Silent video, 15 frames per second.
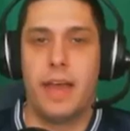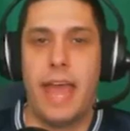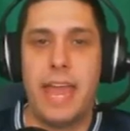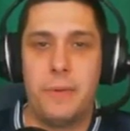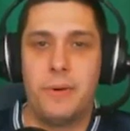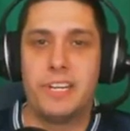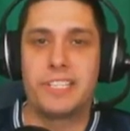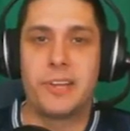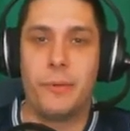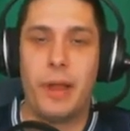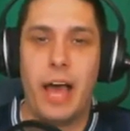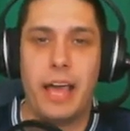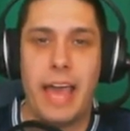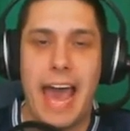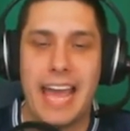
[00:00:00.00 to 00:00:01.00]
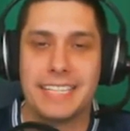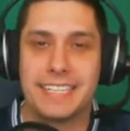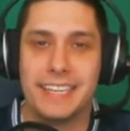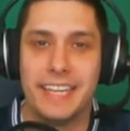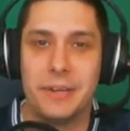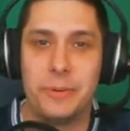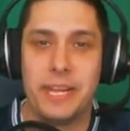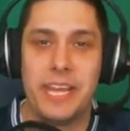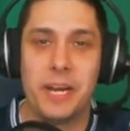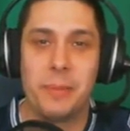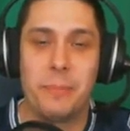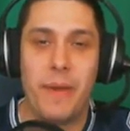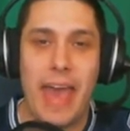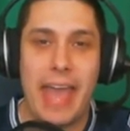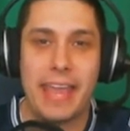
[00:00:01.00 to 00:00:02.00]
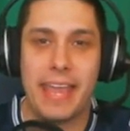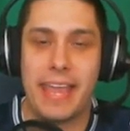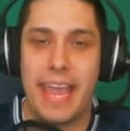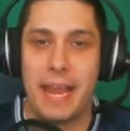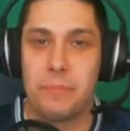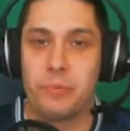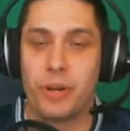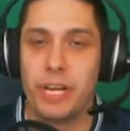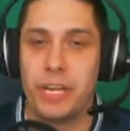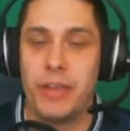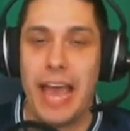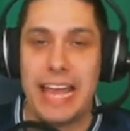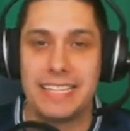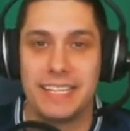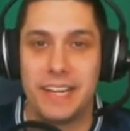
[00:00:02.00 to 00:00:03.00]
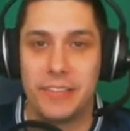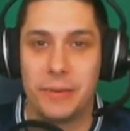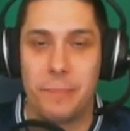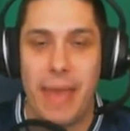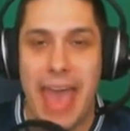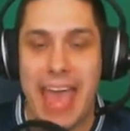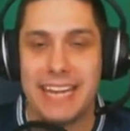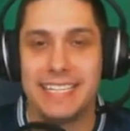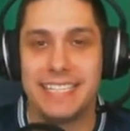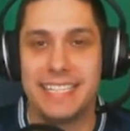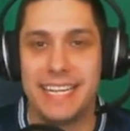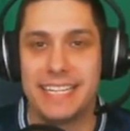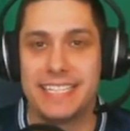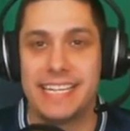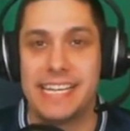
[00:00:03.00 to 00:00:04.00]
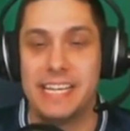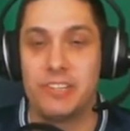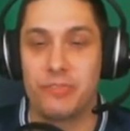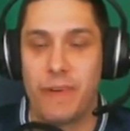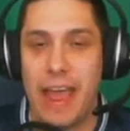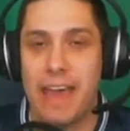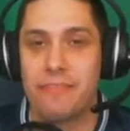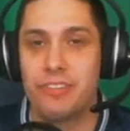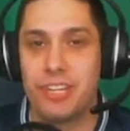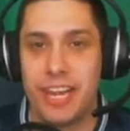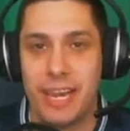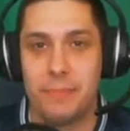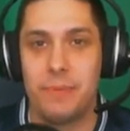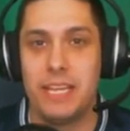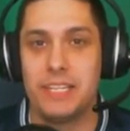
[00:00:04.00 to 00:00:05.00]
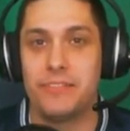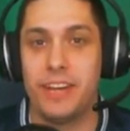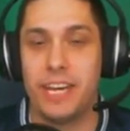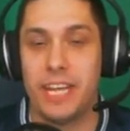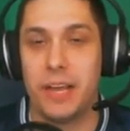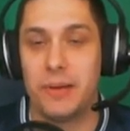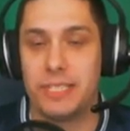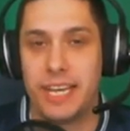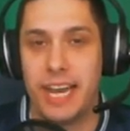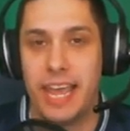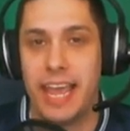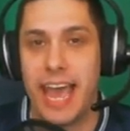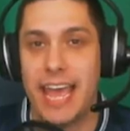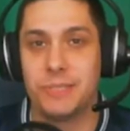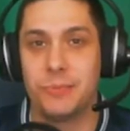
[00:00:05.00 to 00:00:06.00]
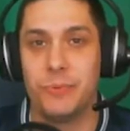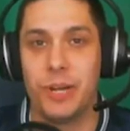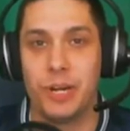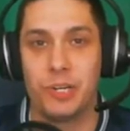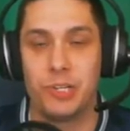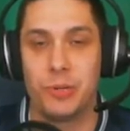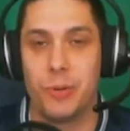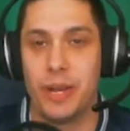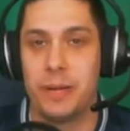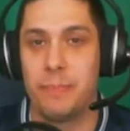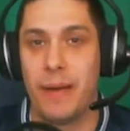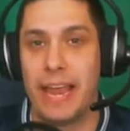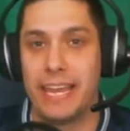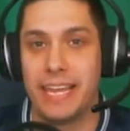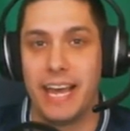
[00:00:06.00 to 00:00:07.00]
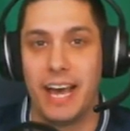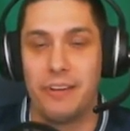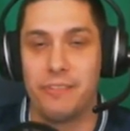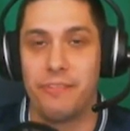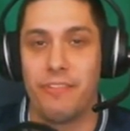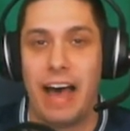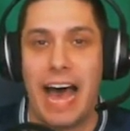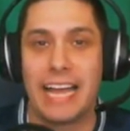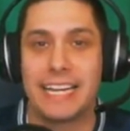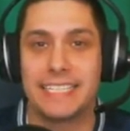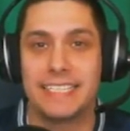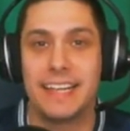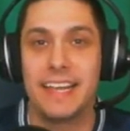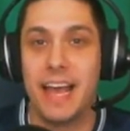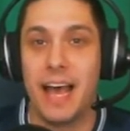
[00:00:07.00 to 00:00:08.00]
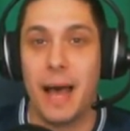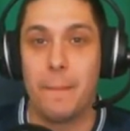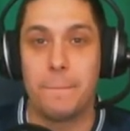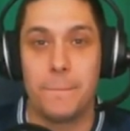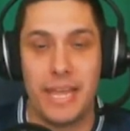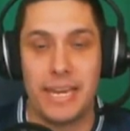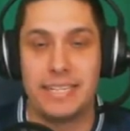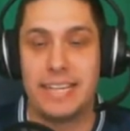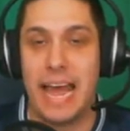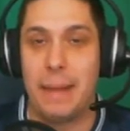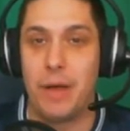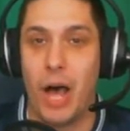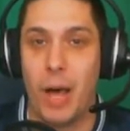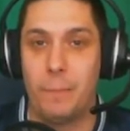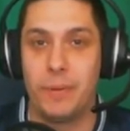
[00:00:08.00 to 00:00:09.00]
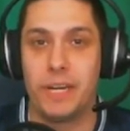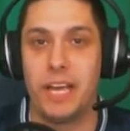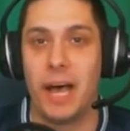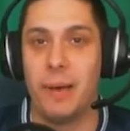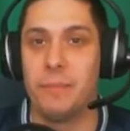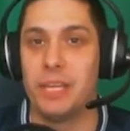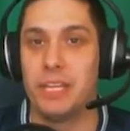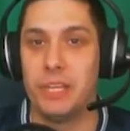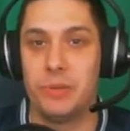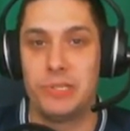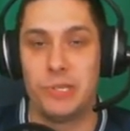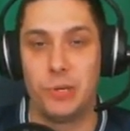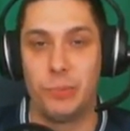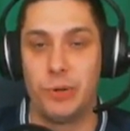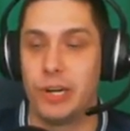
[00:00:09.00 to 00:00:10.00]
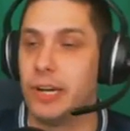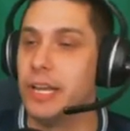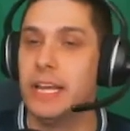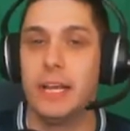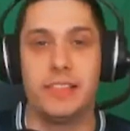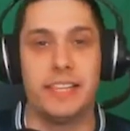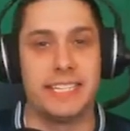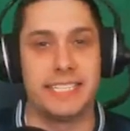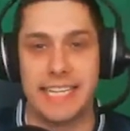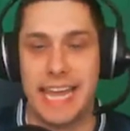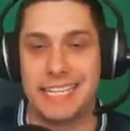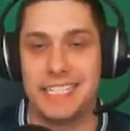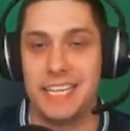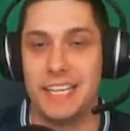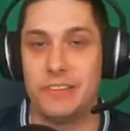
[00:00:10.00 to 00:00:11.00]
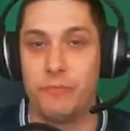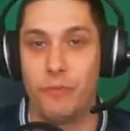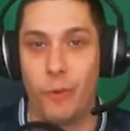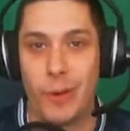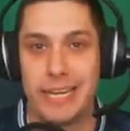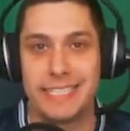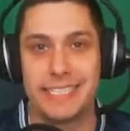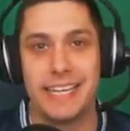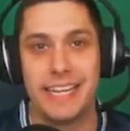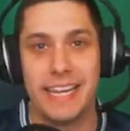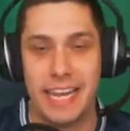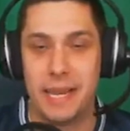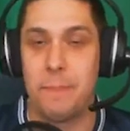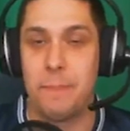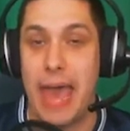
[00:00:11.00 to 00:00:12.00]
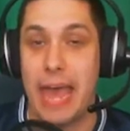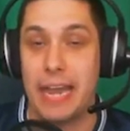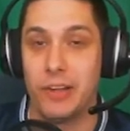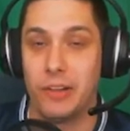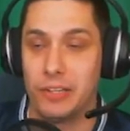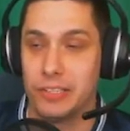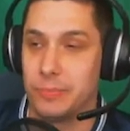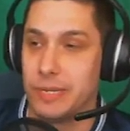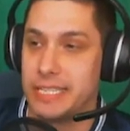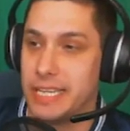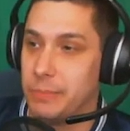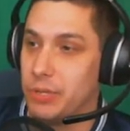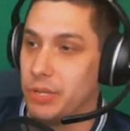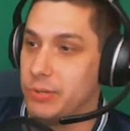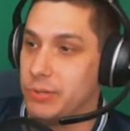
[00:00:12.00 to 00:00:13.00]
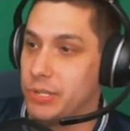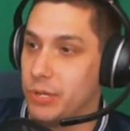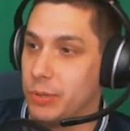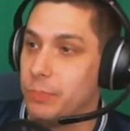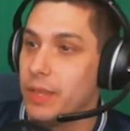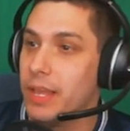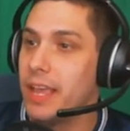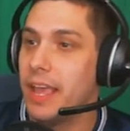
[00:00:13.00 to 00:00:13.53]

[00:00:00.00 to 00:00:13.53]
Hey, what is going on, guys? Clickwood here, back again, bringing you guys another Madden sixteen Draft Champions video. Today, guys, we are joined by Gut Fox, a big-time up-and-coming YouTuber, the sexiest voice in Madden Ultimate Team YouTube.